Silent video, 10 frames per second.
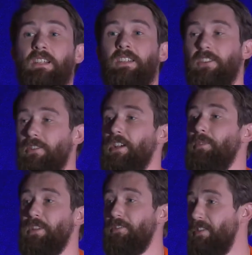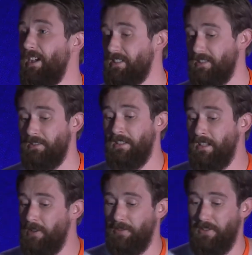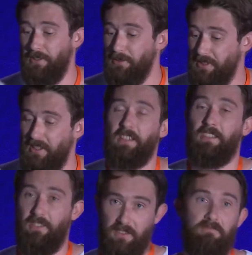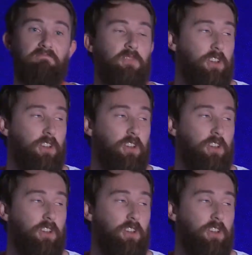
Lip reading: going to be a factor for the user, you can